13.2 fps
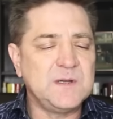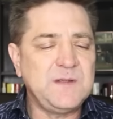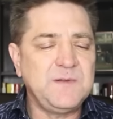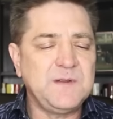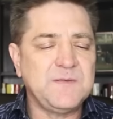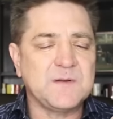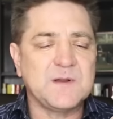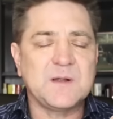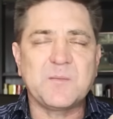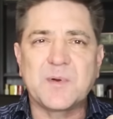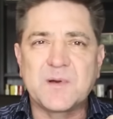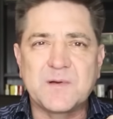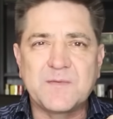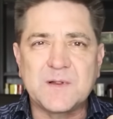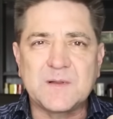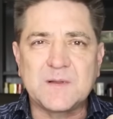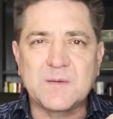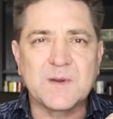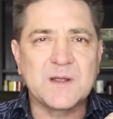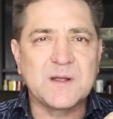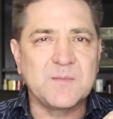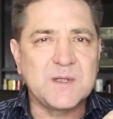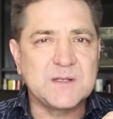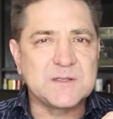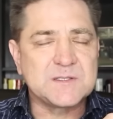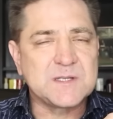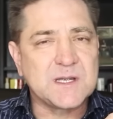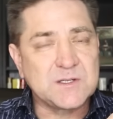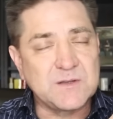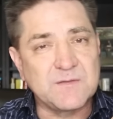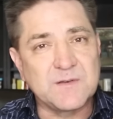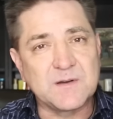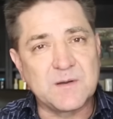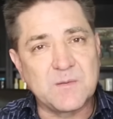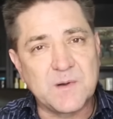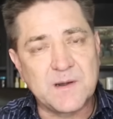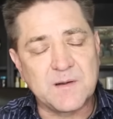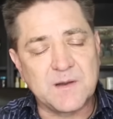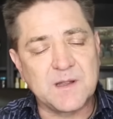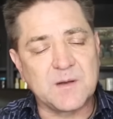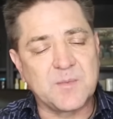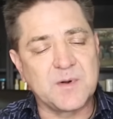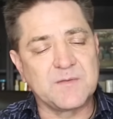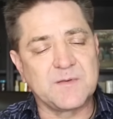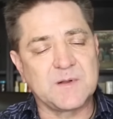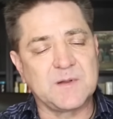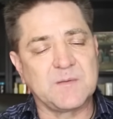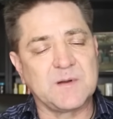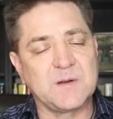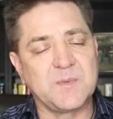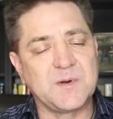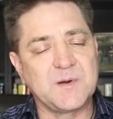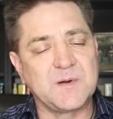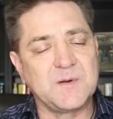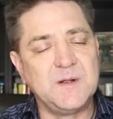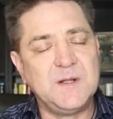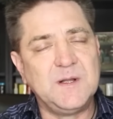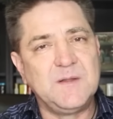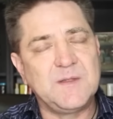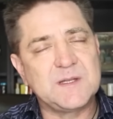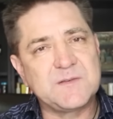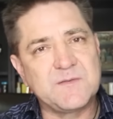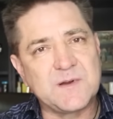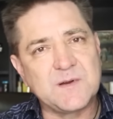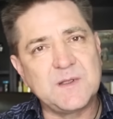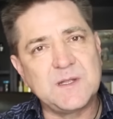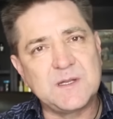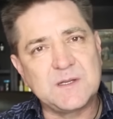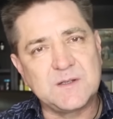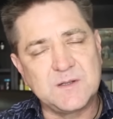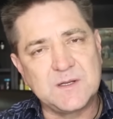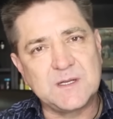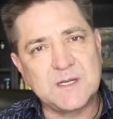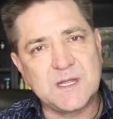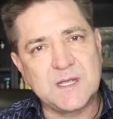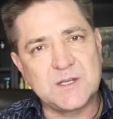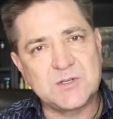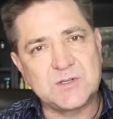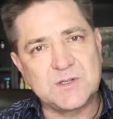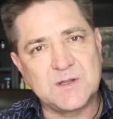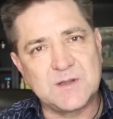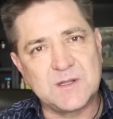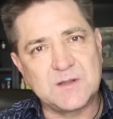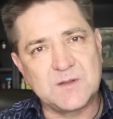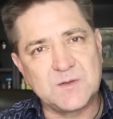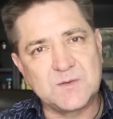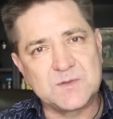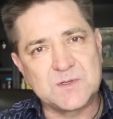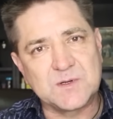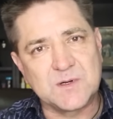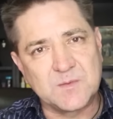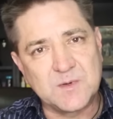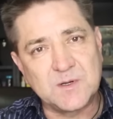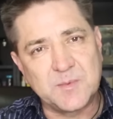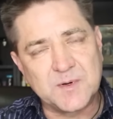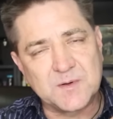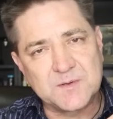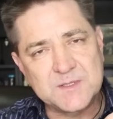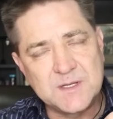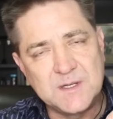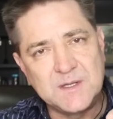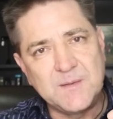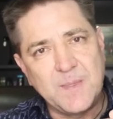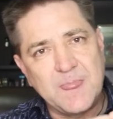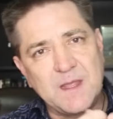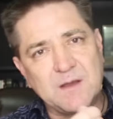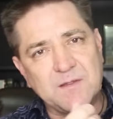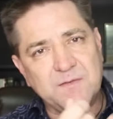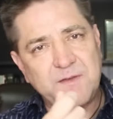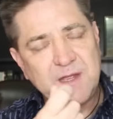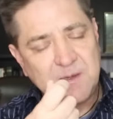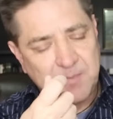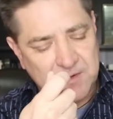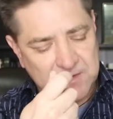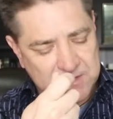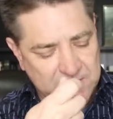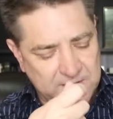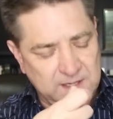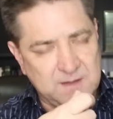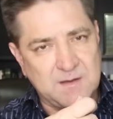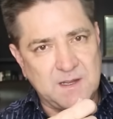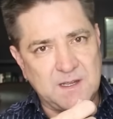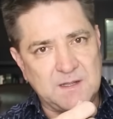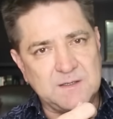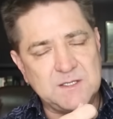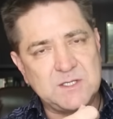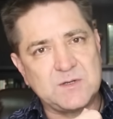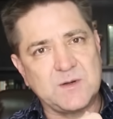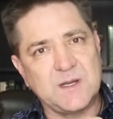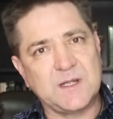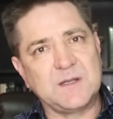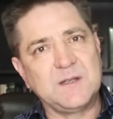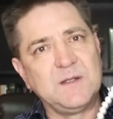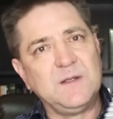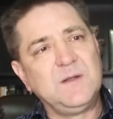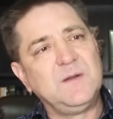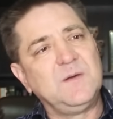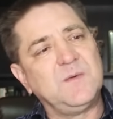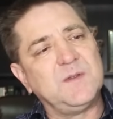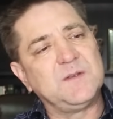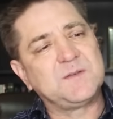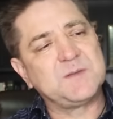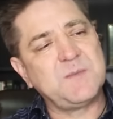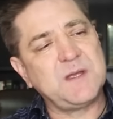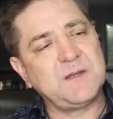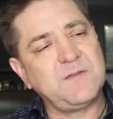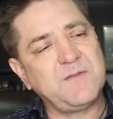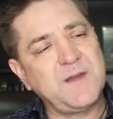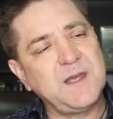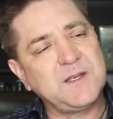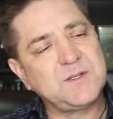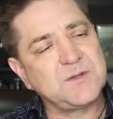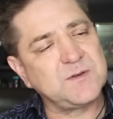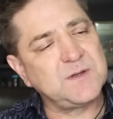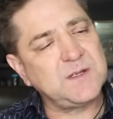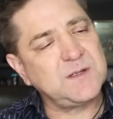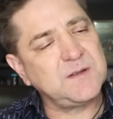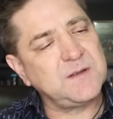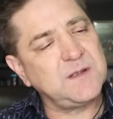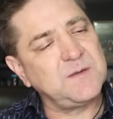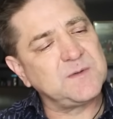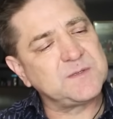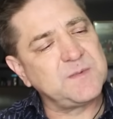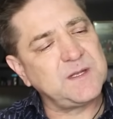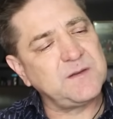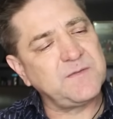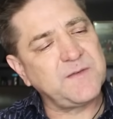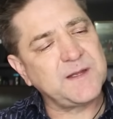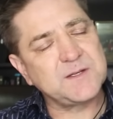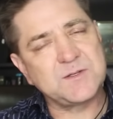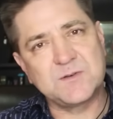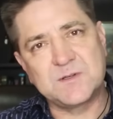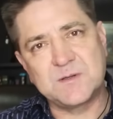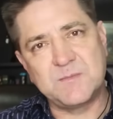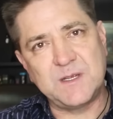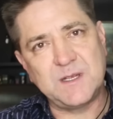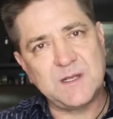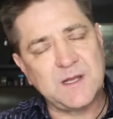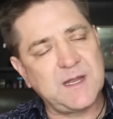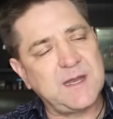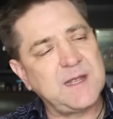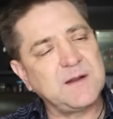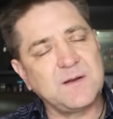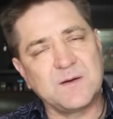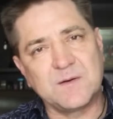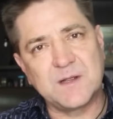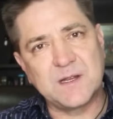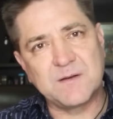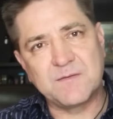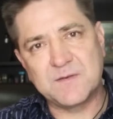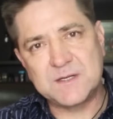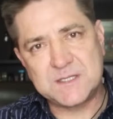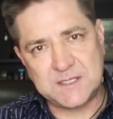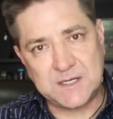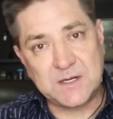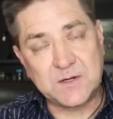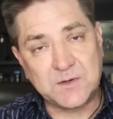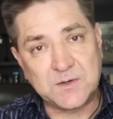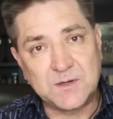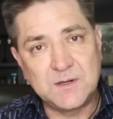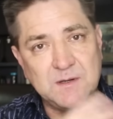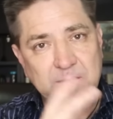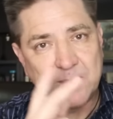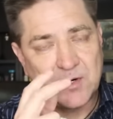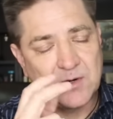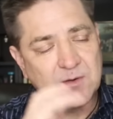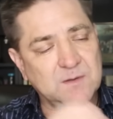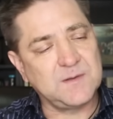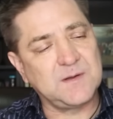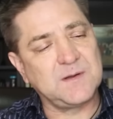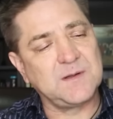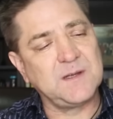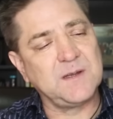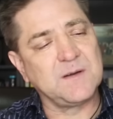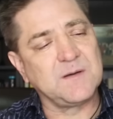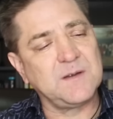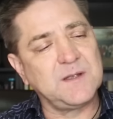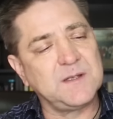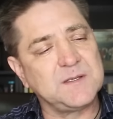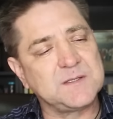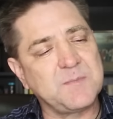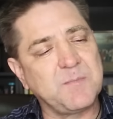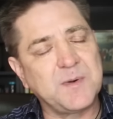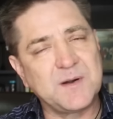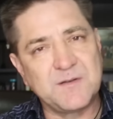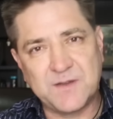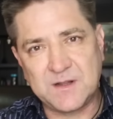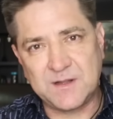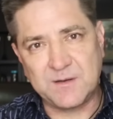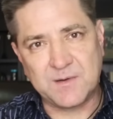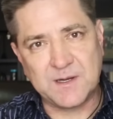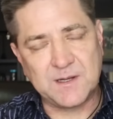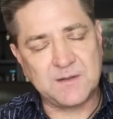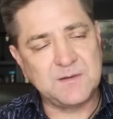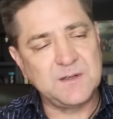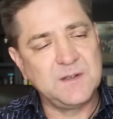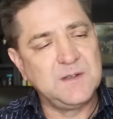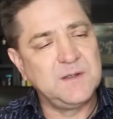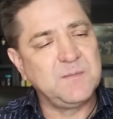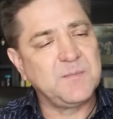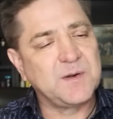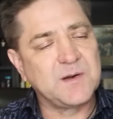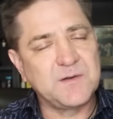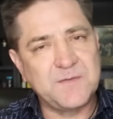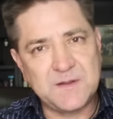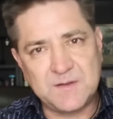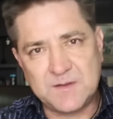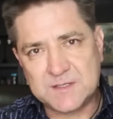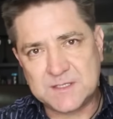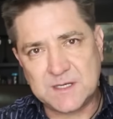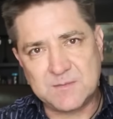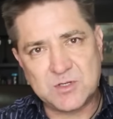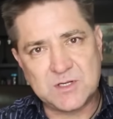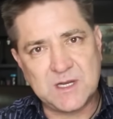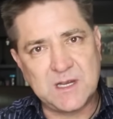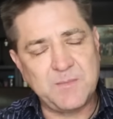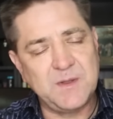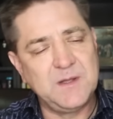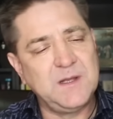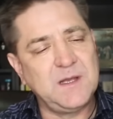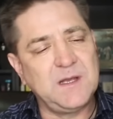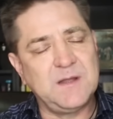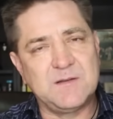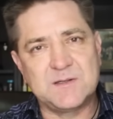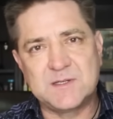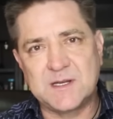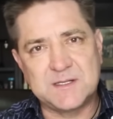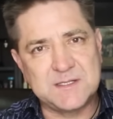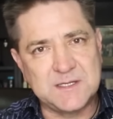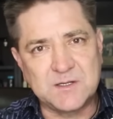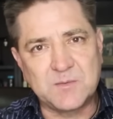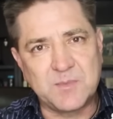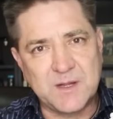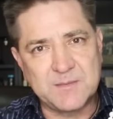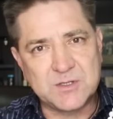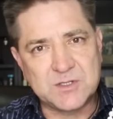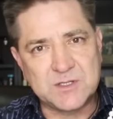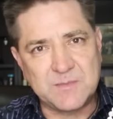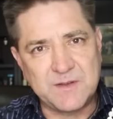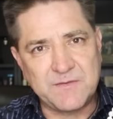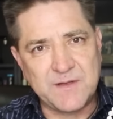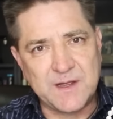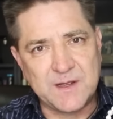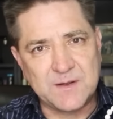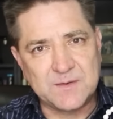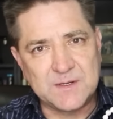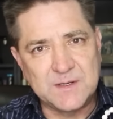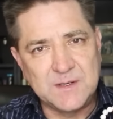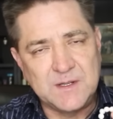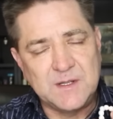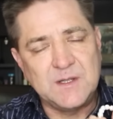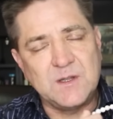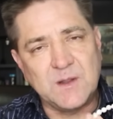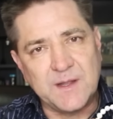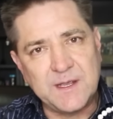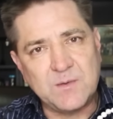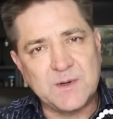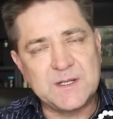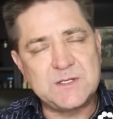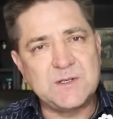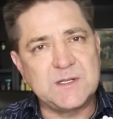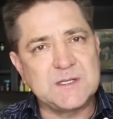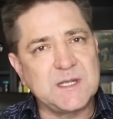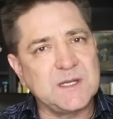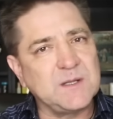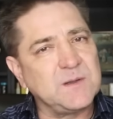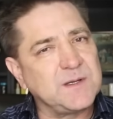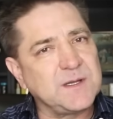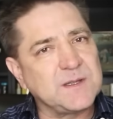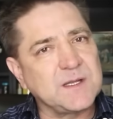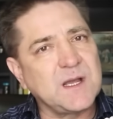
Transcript: even if they're not perfectly round, because it's actually very rare to get a perfectly round pearl, that's a very good indication that those are real pearls. Now, the fake pearls, on the other hand, this strand, when this was manufactured, it was manufactured to be identical. Every single pearl on here is perfectly round, perfectly the same shape, and there's not a single blemish to be found. Likewise, you can take a look at the